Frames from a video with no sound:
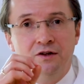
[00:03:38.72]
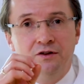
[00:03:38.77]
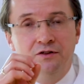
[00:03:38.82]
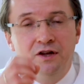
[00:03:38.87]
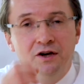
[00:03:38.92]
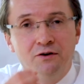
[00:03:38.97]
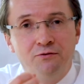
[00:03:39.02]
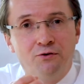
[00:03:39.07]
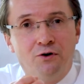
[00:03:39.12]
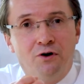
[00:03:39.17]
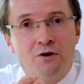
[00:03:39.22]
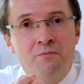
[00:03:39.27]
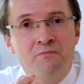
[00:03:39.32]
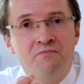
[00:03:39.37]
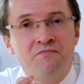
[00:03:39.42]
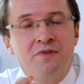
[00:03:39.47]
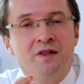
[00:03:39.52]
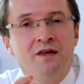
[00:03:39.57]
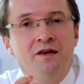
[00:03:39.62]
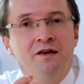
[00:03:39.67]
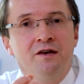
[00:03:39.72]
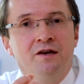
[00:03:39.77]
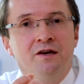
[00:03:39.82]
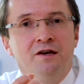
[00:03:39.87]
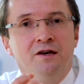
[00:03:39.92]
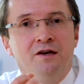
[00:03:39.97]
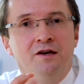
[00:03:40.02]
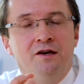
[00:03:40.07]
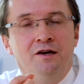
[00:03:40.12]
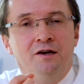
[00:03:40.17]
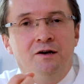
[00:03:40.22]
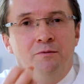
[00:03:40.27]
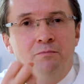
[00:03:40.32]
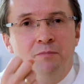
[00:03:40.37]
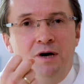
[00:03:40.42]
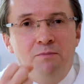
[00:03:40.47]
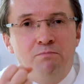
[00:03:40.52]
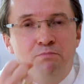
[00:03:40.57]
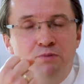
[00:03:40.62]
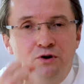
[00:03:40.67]
Therefore,
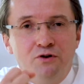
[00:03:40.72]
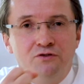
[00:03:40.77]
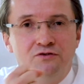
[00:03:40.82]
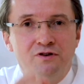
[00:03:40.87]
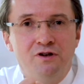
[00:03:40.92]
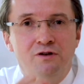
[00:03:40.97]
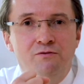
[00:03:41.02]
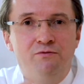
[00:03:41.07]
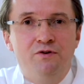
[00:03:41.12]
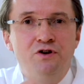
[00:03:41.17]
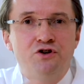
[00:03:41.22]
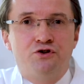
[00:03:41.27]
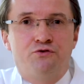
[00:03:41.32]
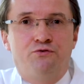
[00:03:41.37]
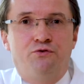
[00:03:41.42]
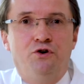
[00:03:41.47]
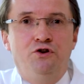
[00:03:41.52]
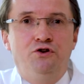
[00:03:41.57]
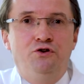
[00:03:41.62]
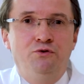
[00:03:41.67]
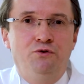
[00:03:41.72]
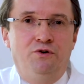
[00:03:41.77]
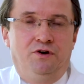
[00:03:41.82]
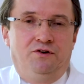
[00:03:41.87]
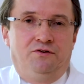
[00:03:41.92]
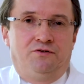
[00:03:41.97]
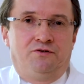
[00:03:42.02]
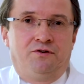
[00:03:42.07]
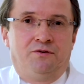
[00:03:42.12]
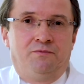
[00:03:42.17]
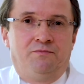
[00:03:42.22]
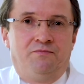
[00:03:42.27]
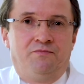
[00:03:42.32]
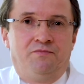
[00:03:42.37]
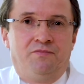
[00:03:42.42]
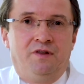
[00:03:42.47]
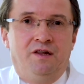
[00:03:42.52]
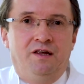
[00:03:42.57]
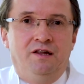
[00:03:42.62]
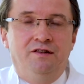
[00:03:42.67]
my personal wish for you is
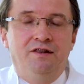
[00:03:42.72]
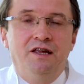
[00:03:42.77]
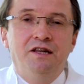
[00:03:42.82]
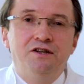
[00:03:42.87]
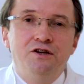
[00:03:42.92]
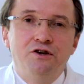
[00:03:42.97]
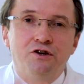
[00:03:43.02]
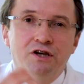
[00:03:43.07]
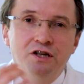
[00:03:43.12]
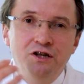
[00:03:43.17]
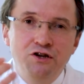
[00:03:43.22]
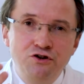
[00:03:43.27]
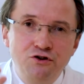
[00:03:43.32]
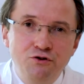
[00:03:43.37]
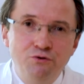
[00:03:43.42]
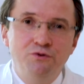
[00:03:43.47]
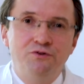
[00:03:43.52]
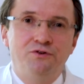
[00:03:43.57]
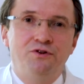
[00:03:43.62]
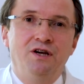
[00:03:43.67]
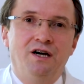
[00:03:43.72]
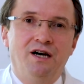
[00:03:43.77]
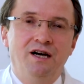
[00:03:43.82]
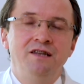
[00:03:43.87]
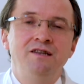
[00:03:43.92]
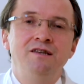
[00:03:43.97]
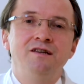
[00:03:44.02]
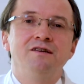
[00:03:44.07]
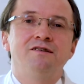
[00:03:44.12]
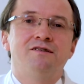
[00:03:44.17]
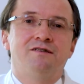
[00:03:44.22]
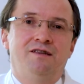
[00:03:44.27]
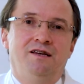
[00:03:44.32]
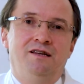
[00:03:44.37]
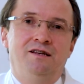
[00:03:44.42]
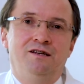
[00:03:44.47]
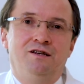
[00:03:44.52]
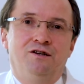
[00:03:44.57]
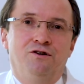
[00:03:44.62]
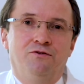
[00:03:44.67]
that you can use the
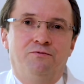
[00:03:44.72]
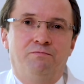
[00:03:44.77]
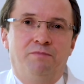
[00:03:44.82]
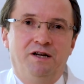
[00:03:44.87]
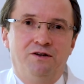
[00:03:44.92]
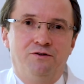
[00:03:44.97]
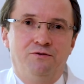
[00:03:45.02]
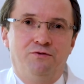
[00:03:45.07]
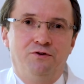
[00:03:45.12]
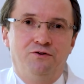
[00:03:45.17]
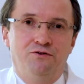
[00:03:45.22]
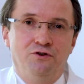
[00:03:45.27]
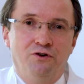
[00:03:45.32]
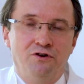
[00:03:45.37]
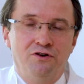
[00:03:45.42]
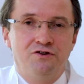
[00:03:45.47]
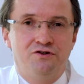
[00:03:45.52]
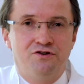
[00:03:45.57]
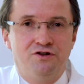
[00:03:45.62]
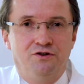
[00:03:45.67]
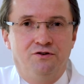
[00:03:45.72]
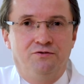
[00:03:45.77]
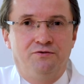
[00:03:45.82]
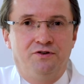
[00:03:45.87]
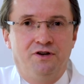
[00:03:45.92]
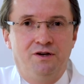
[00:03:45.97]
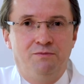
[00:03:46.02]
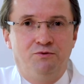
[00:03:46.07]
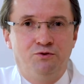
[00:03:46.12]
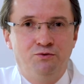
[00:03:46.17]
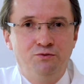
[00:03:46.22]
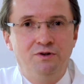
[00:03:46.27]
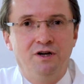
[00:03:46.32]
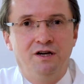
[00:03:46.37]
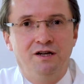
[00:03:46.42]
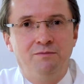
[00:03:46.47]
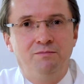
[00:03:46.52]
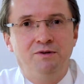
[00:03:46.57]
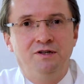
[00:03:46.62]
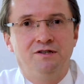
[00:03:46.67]
understanding of pathophysiology of type 2
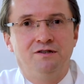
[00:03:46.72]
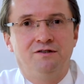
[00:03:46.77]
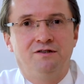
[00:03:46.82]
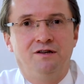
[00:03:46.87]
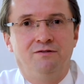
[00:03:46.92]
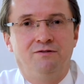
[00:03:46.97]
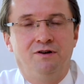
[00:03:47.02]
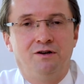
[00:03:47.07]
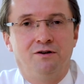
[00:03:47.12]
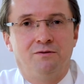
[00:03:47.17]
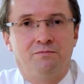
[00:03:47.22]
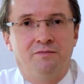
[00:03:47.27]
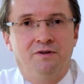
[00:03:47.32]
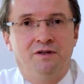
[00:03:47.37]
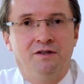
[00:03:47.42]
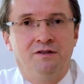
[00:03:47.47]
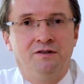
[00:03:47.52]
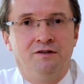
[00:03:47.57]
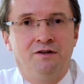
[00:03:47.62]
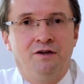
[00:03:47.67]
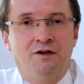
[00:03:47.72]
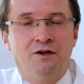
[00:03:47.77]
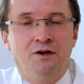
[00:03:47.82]
diabetes development